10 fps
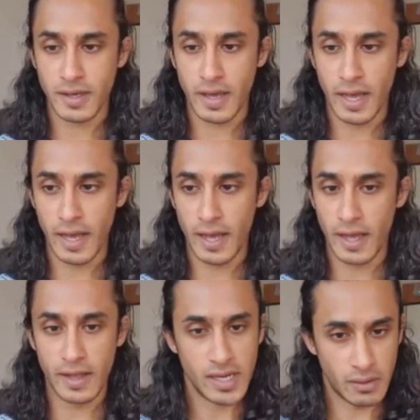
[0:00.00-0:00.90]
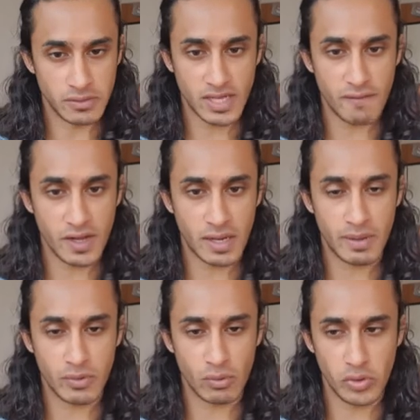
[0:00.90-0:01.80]
now we'll definitely come up
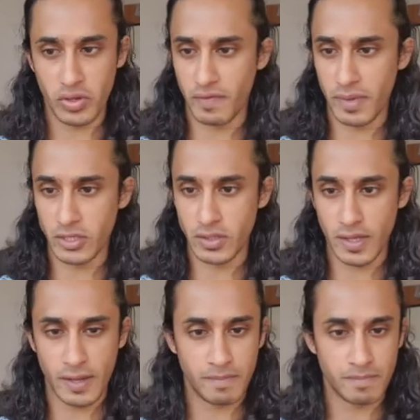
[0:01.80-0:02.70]
with all the information there.